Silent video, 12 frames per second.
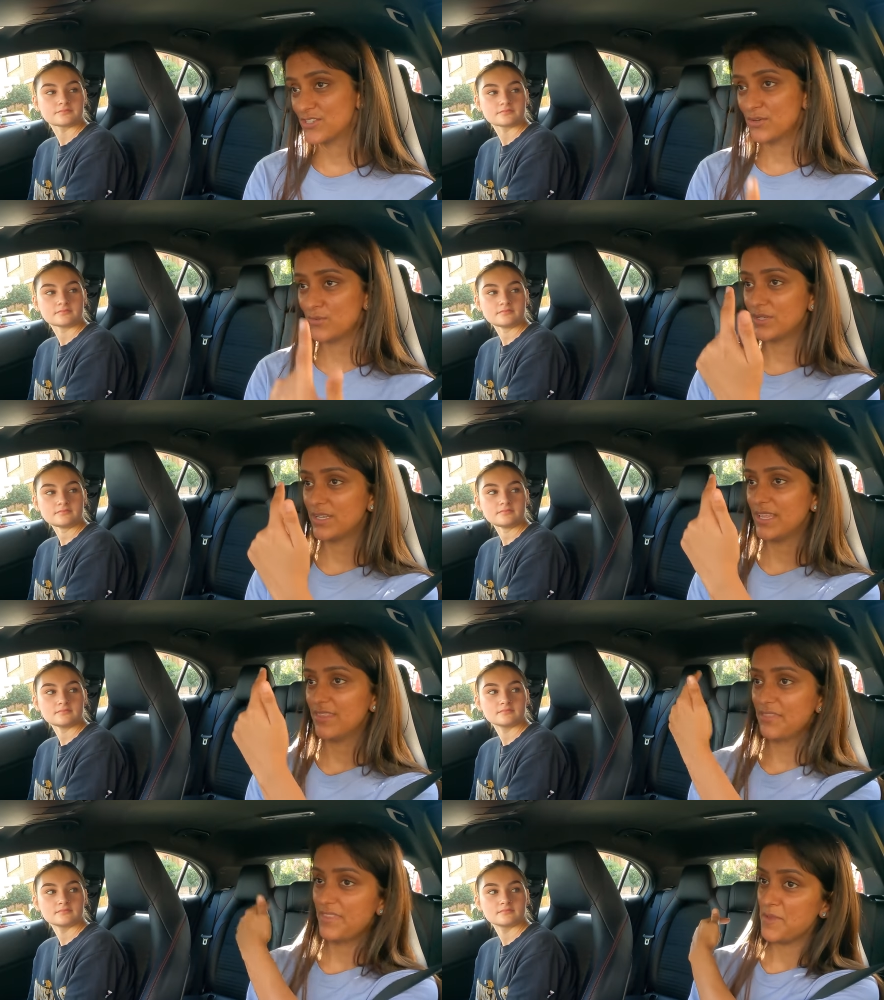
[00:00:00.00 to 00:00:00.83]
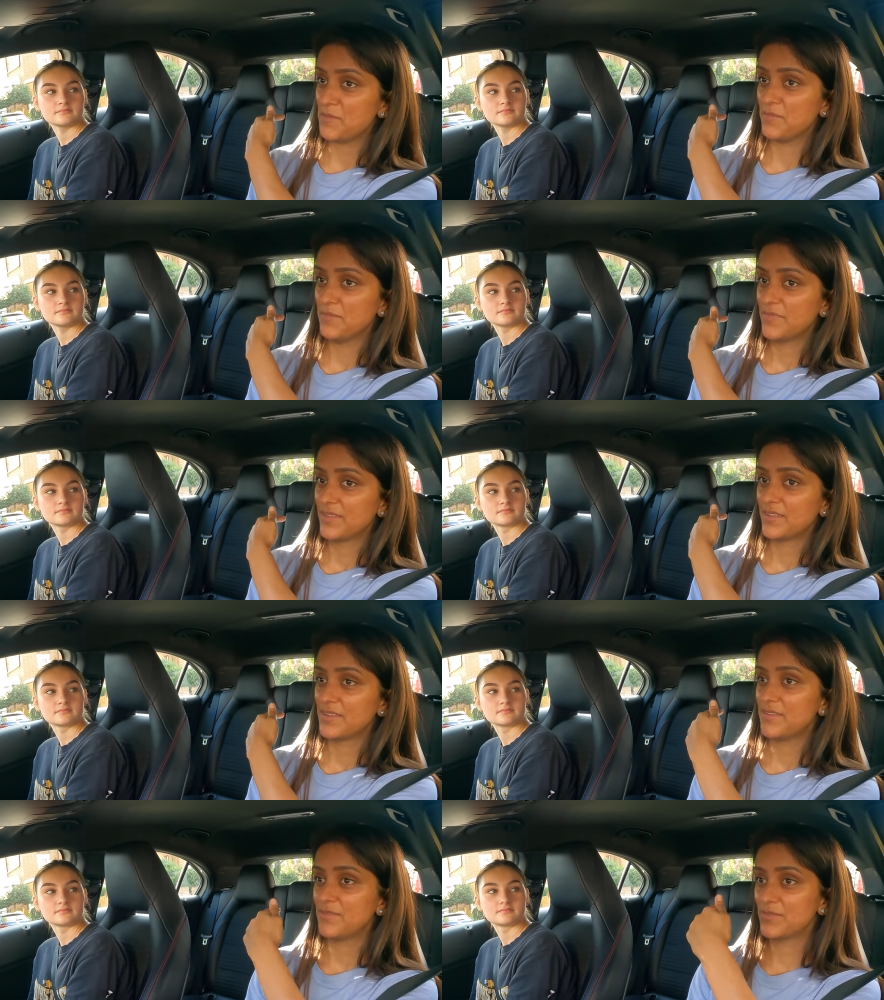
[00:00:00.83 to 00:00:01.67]
Speaker 1: you don't want to let them
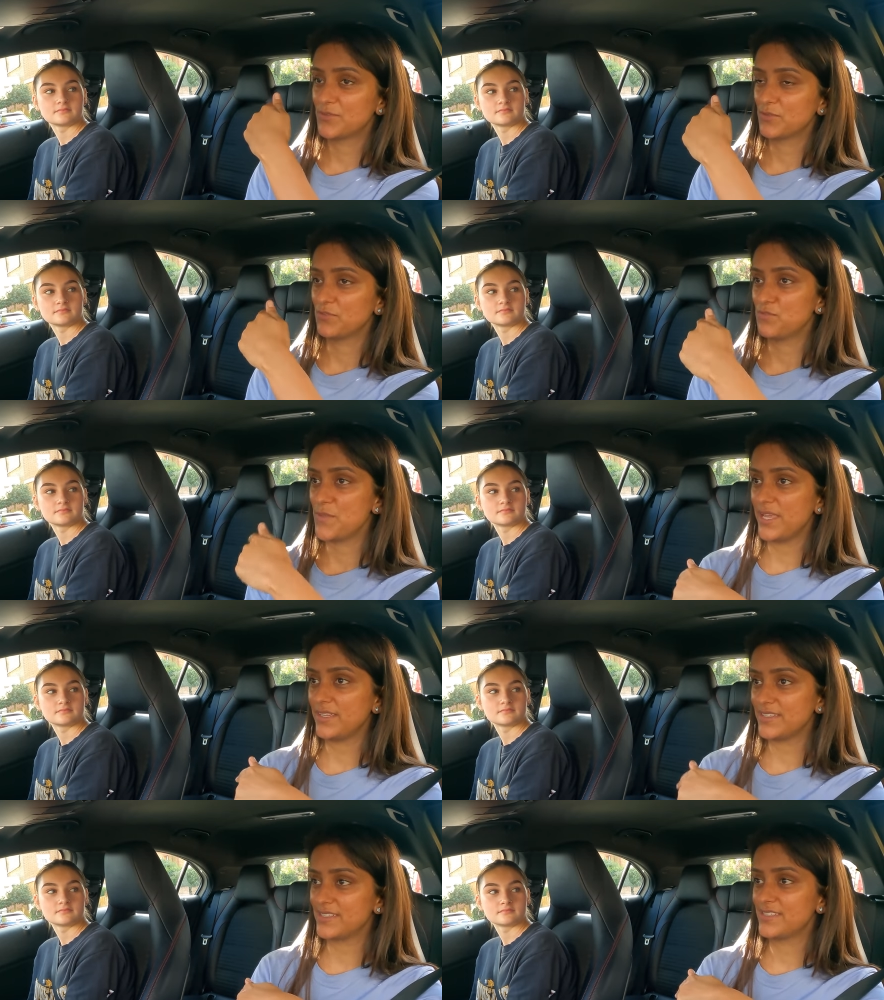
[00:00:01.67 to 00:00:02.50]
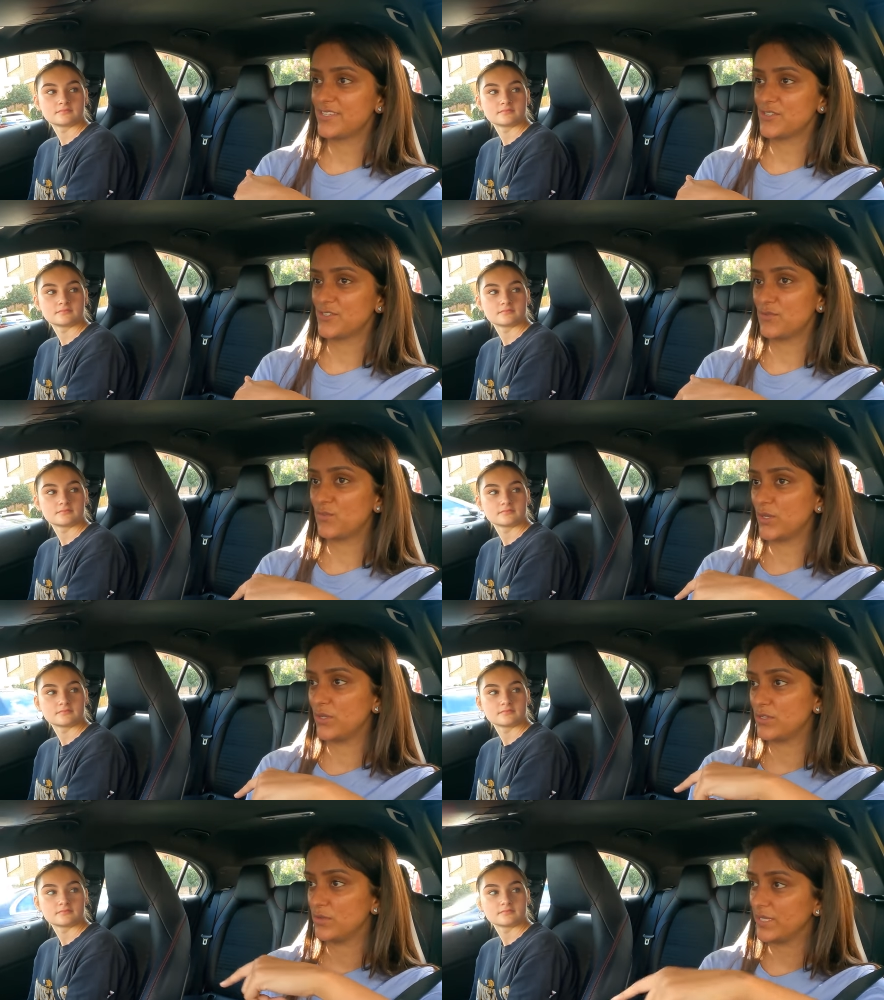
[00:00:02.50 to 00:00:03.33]
sort of make the decision on what
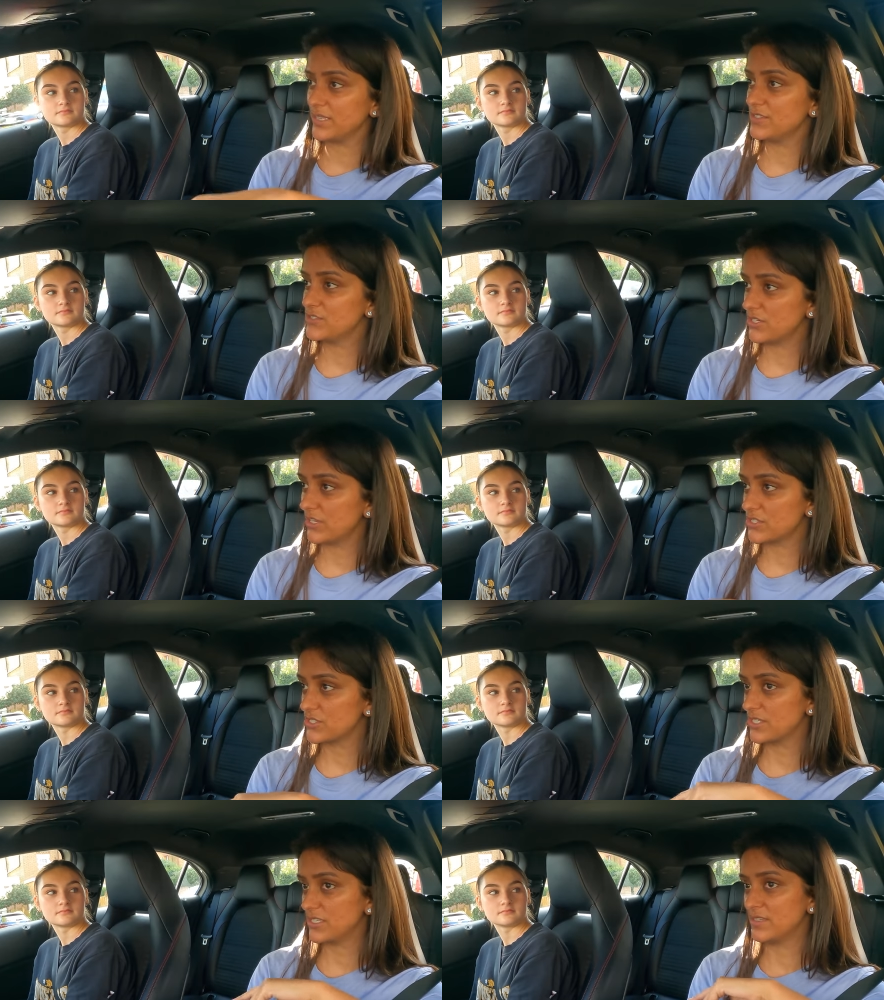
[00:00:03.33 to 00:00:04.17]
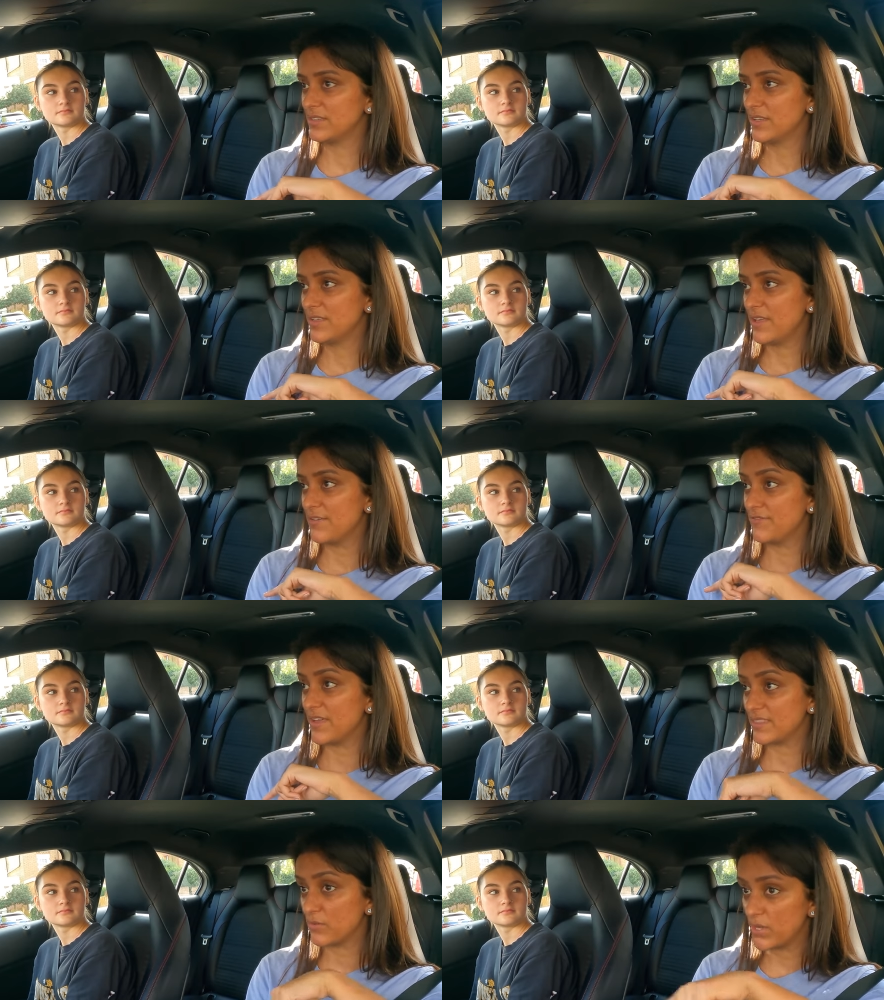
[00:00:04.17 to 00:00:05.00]
you're doing at this junction and
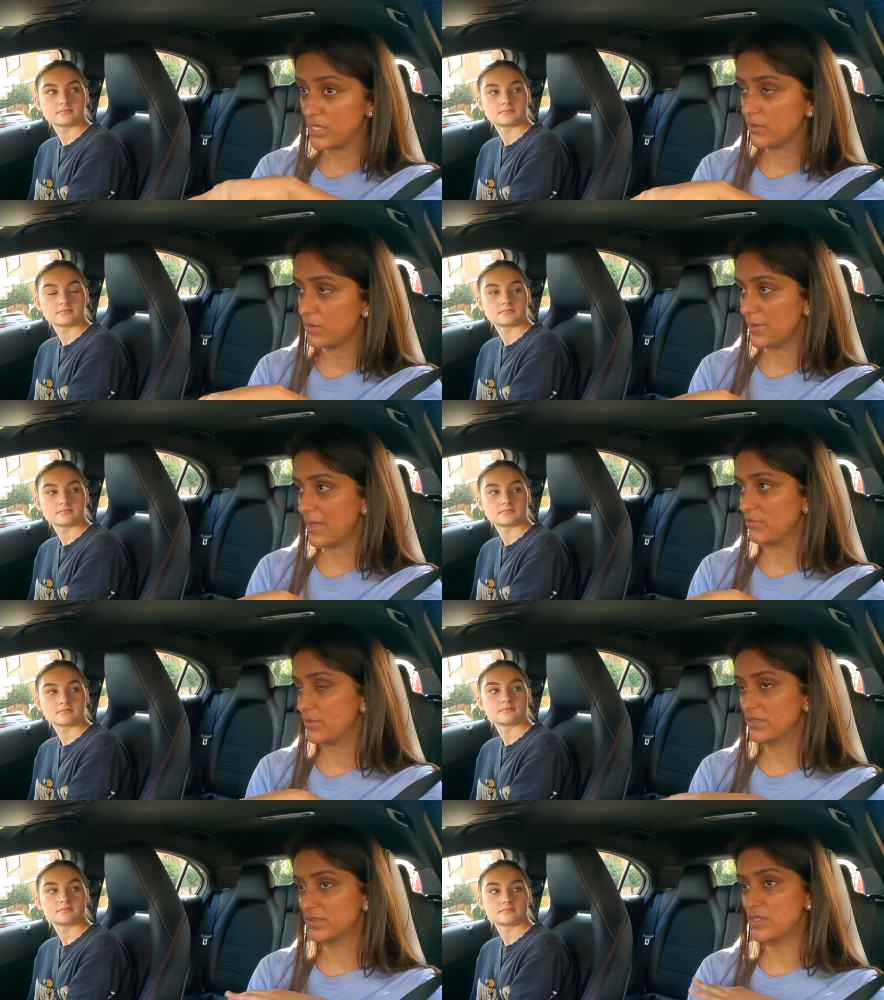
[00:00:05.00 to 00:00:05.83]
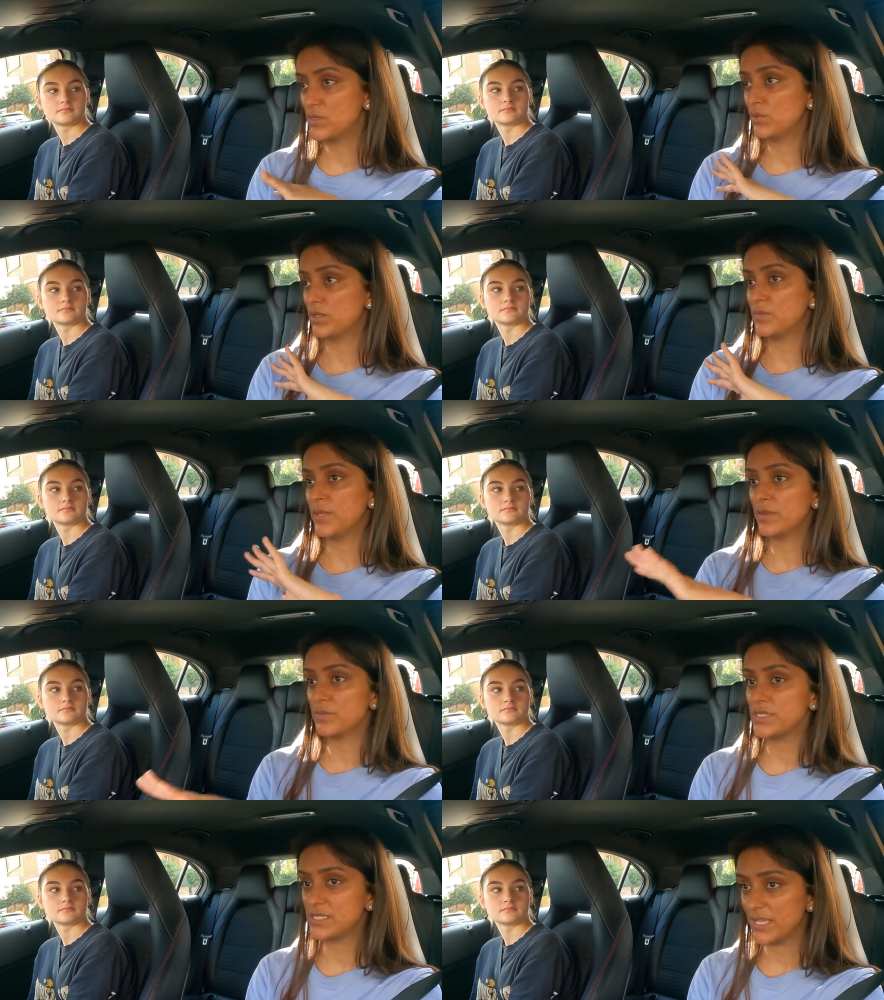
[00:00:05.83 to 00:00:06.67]
affect the way you come out, because then you're going to make
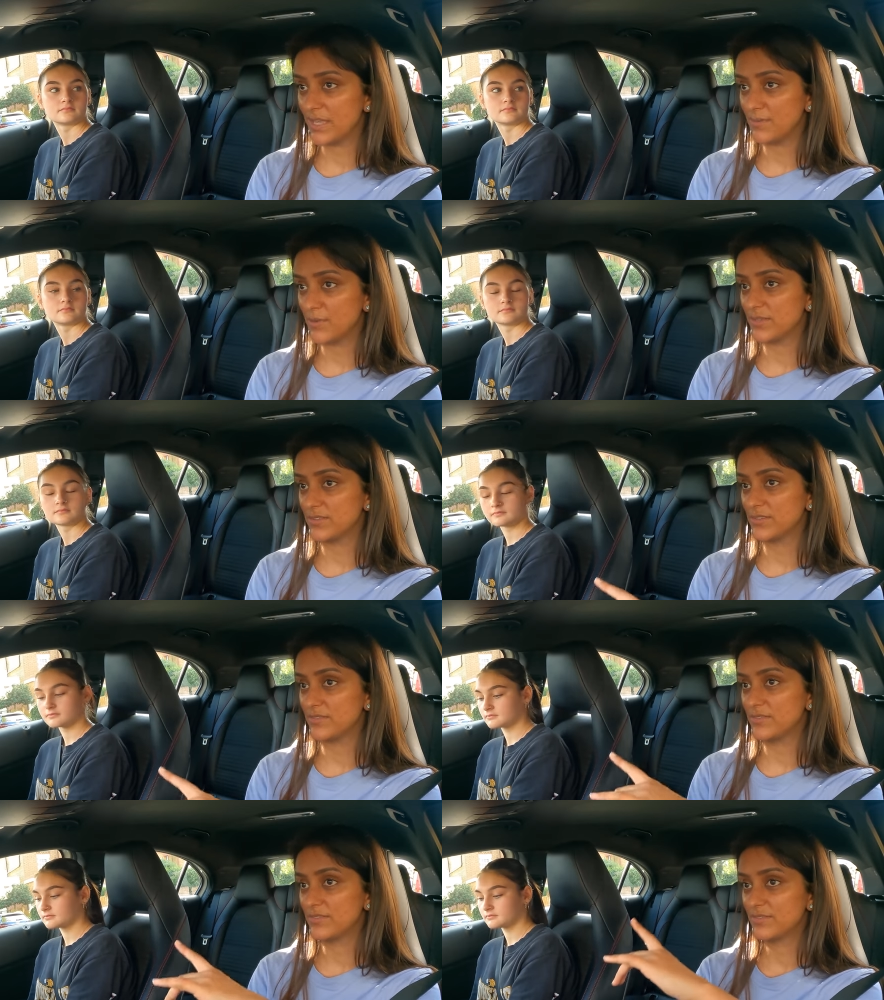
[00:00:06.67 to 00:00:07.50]
a mistake because of